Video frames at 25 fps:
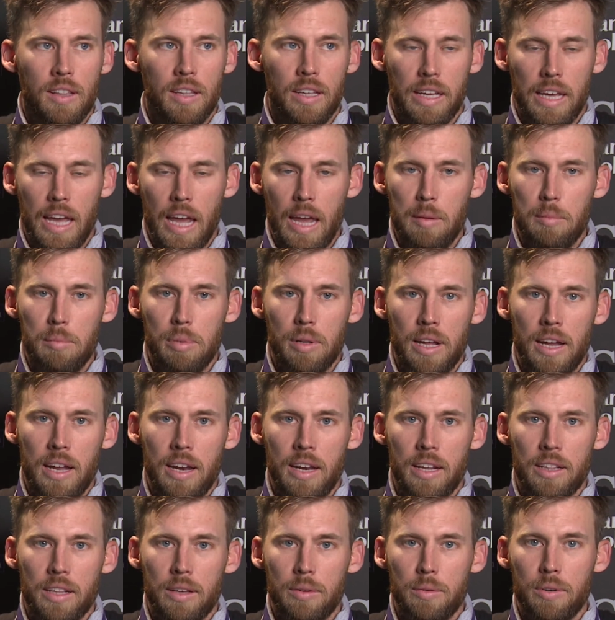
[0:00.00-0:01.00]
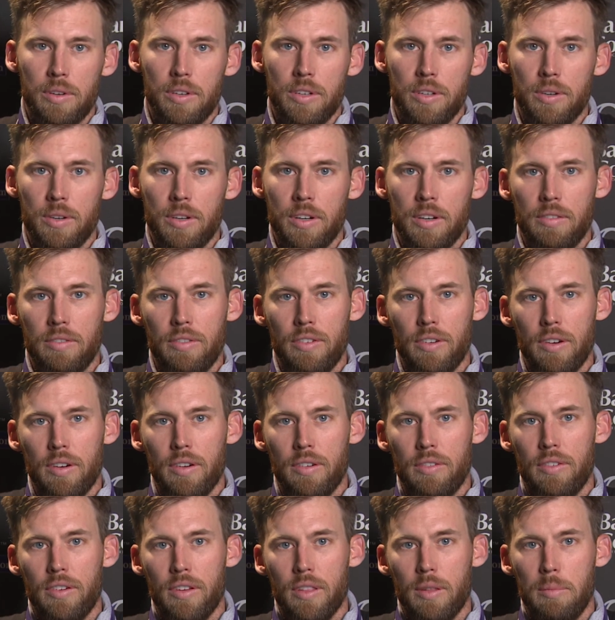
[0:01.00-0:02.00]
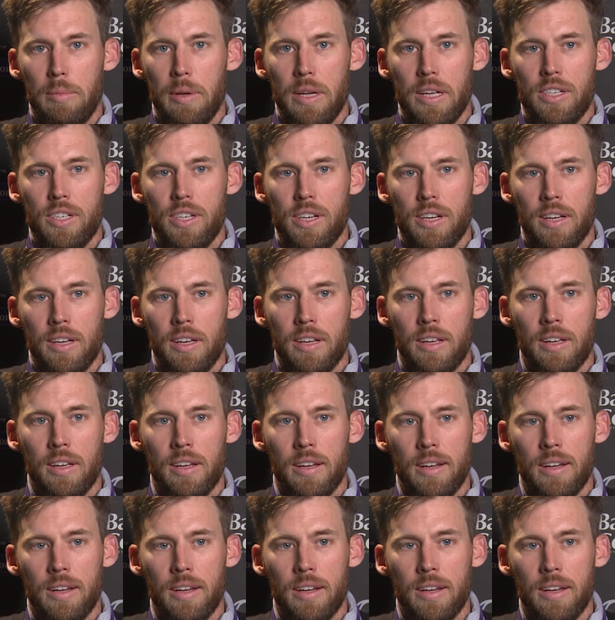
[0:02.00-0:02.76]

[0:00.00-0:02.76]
game planning that we're doing for the pitching,